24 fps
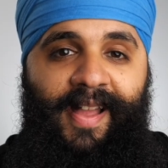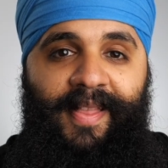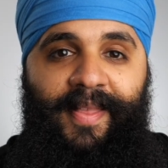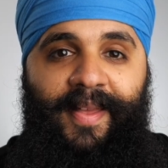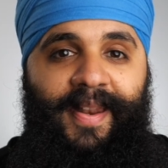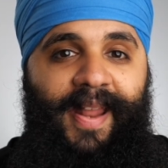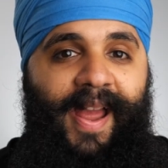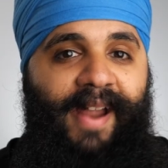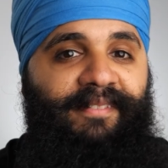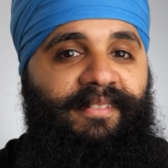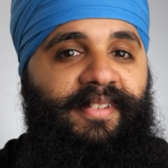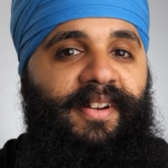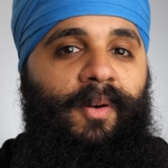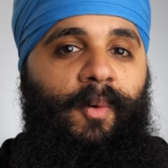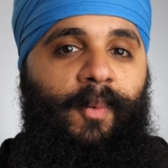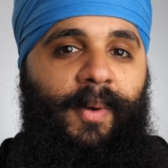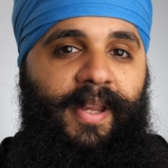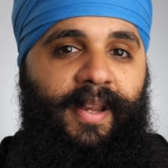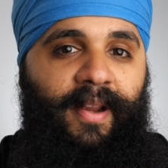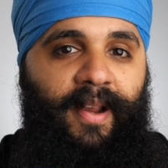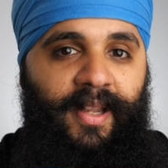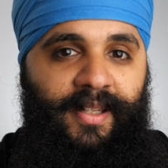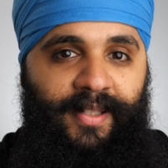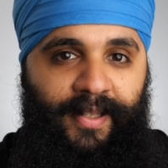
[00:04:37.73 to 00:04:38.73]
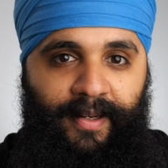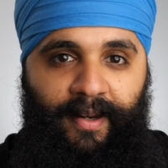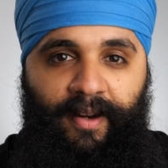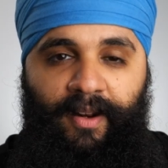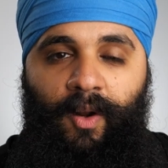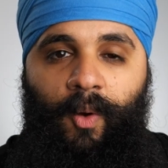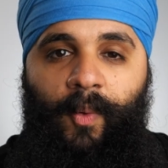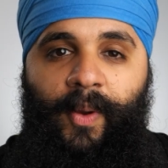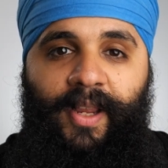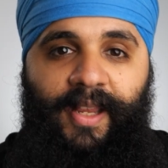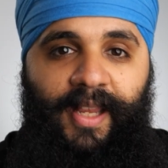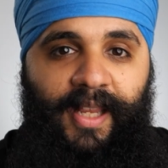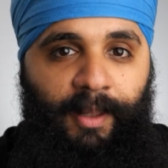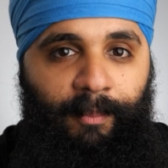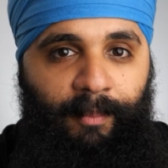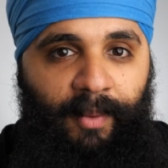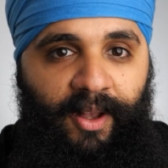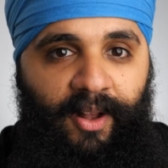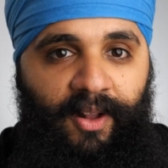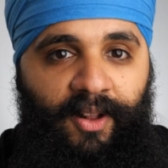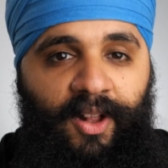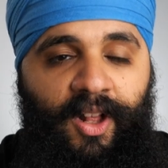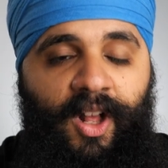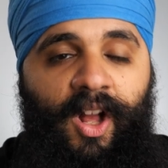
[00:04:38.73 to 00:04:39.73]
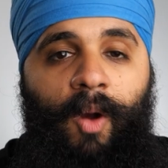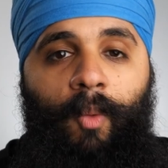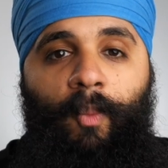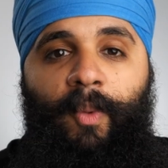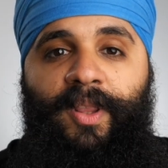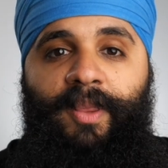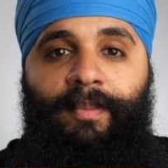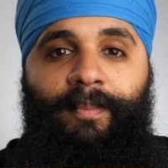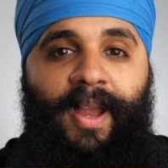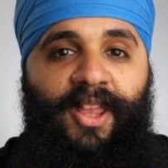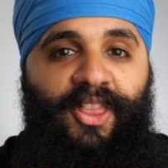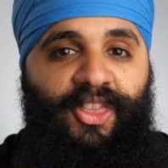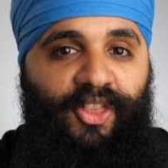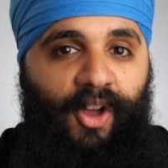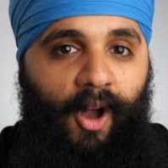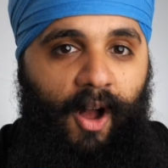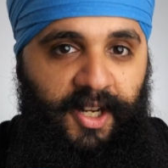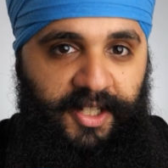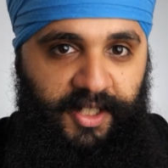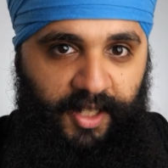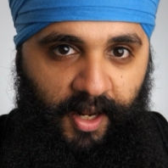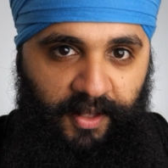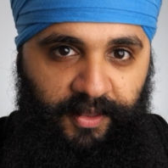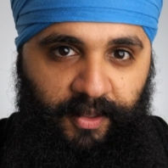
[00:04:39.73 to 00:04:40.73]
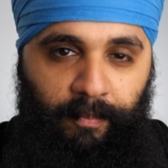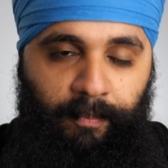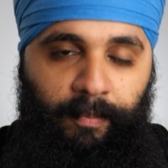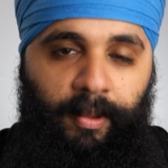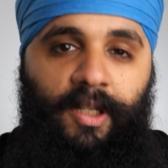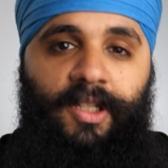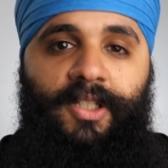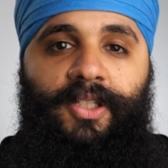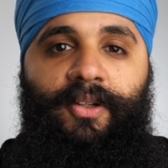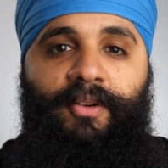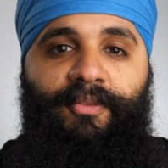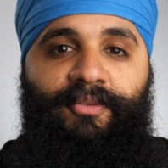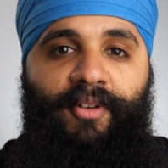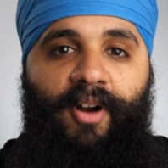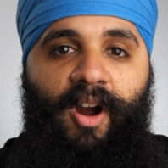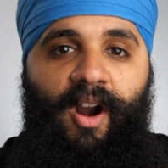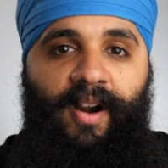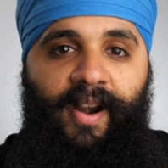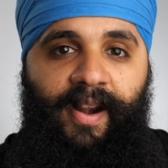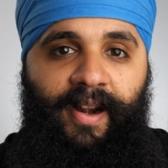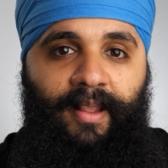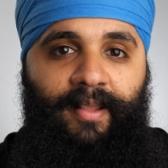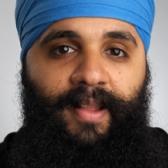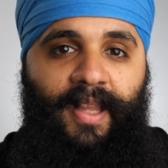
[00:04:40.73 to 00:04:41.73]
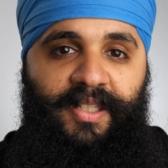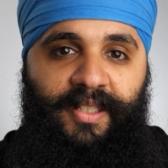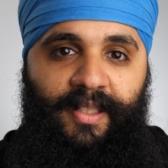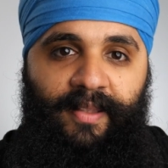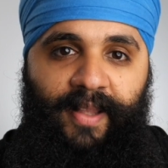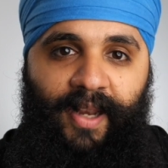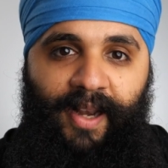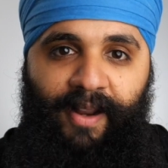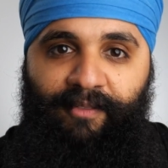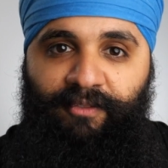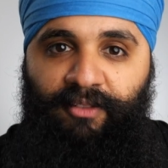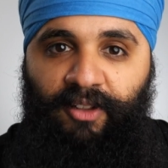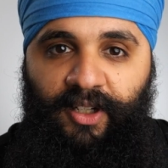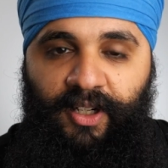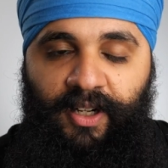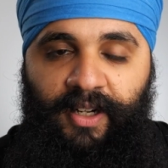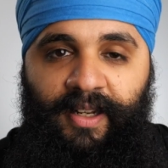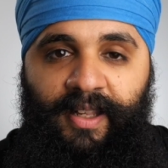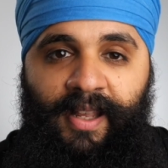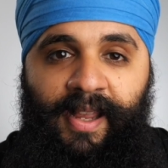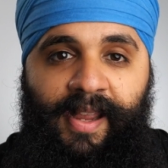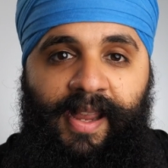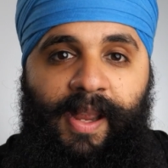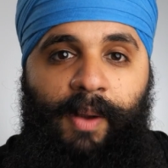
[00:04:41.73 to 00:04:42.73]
Then every week, I send out a quick email with my thoughts on the book so far and a lesson that I've learned,